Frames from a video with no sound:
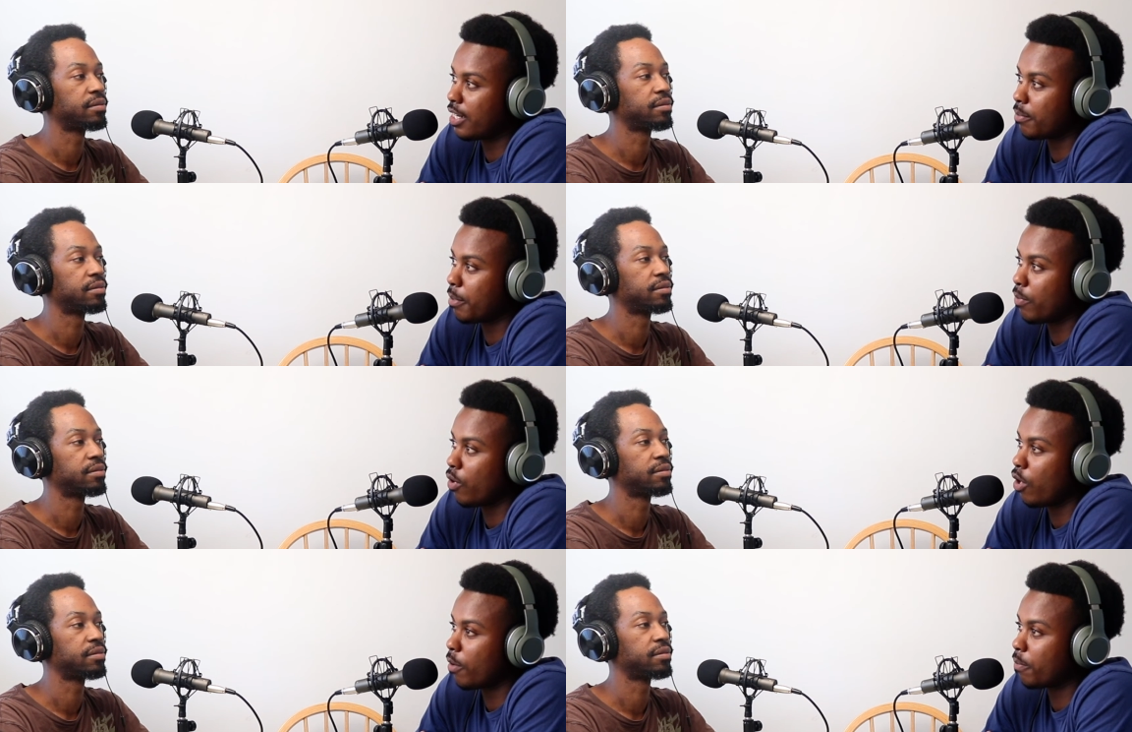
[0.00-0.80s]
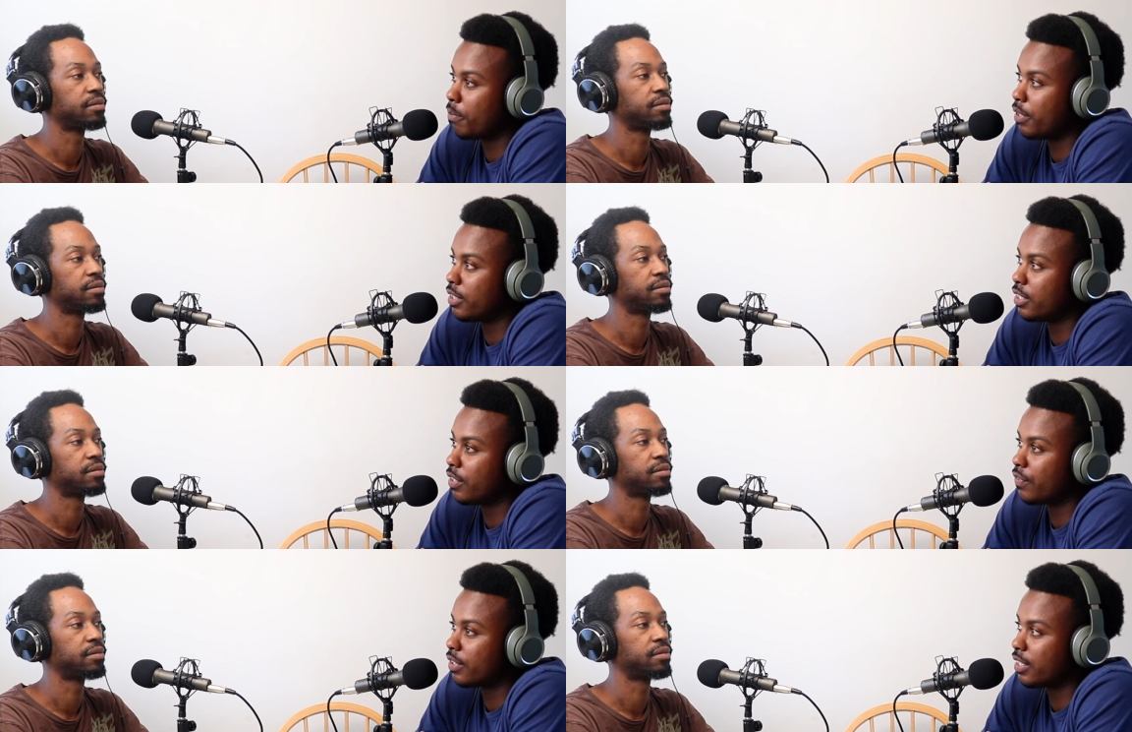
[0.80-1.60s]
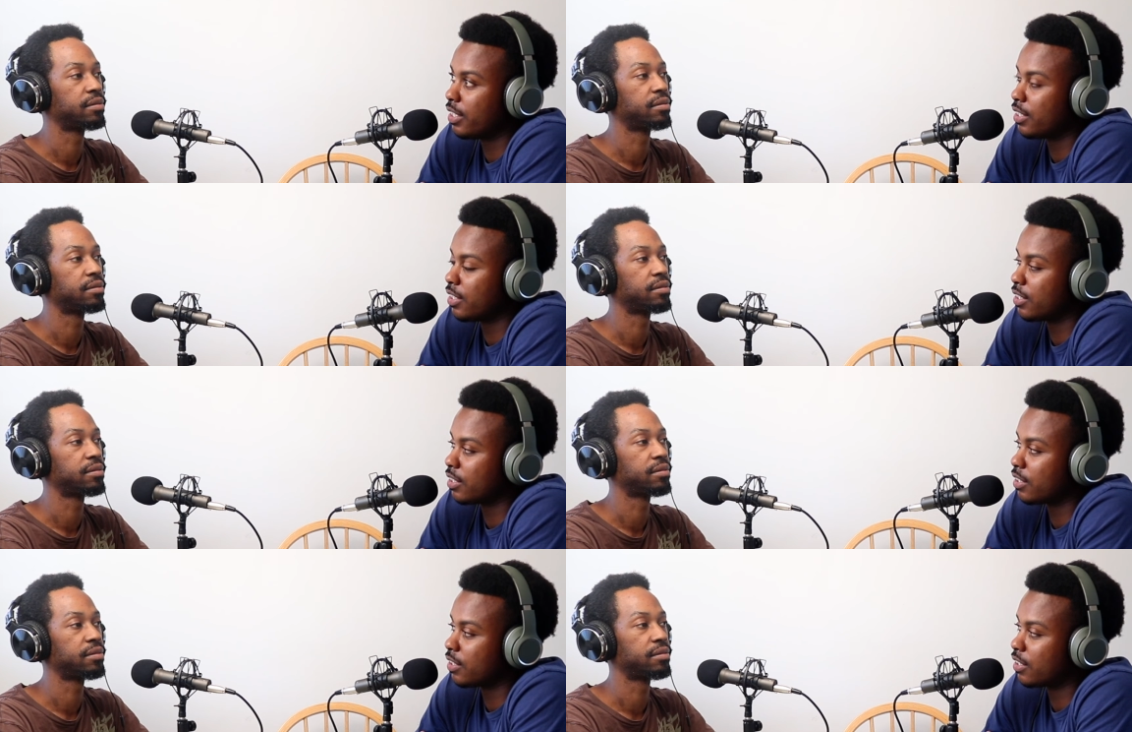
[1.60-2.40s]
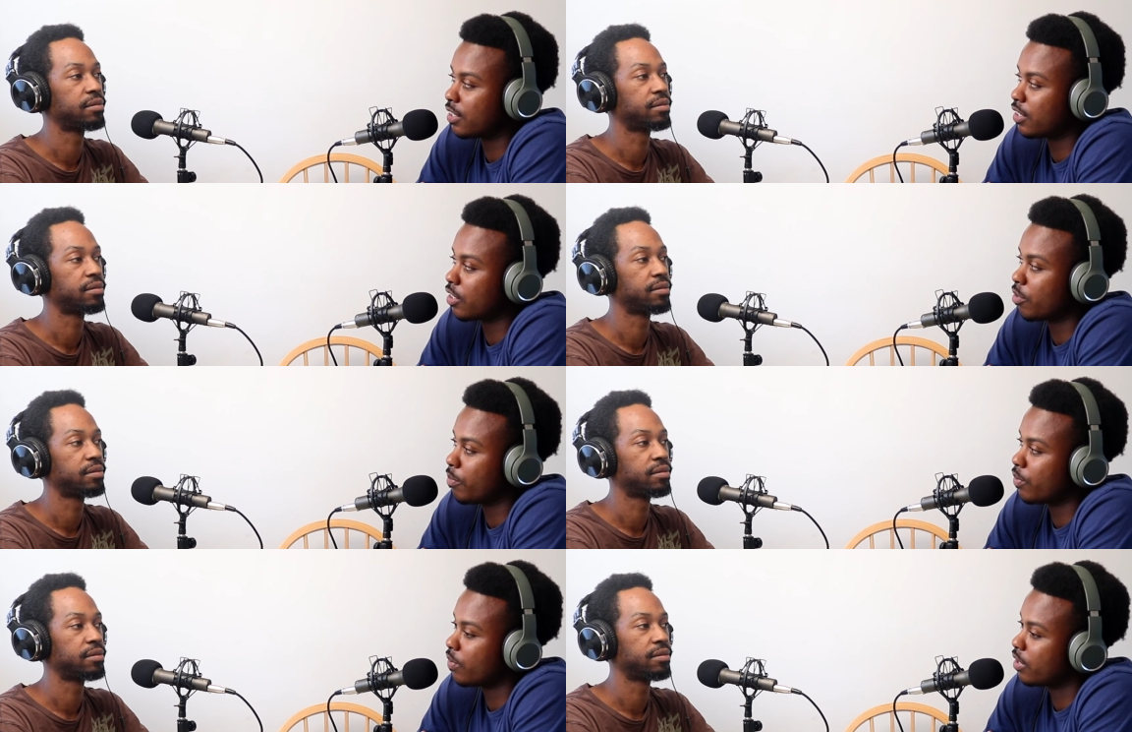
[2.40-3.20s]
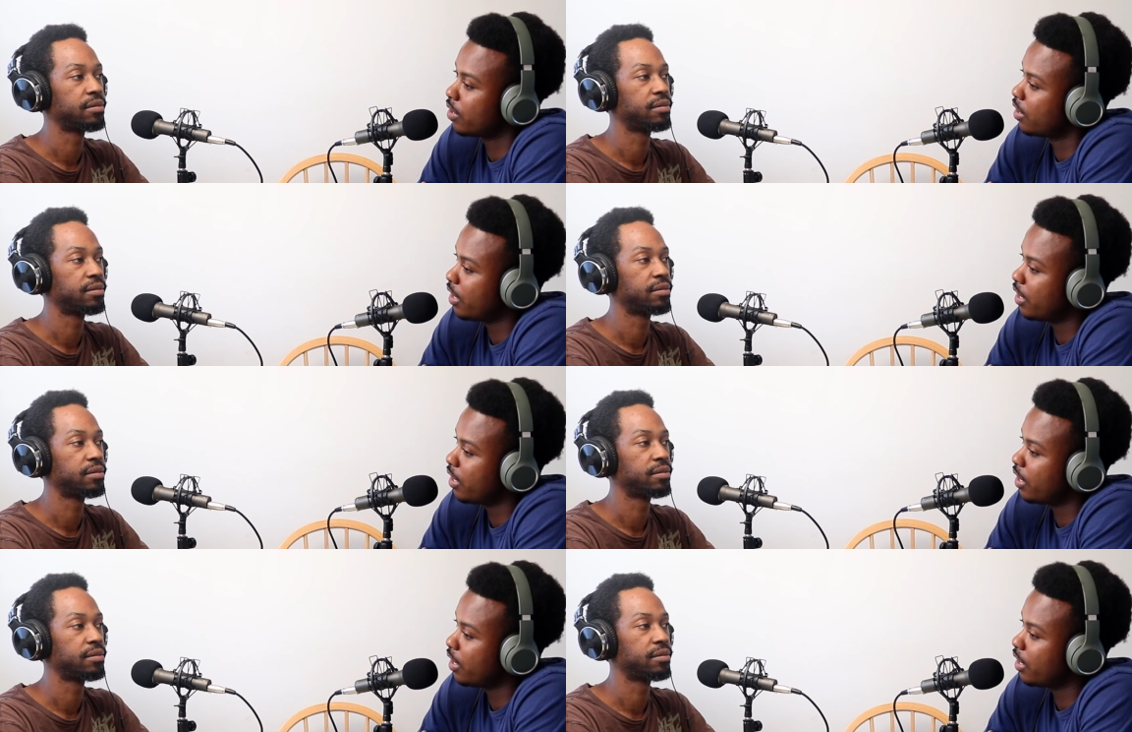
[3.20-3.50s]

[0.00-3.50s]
Speaker 1: of people are putting different things into the community.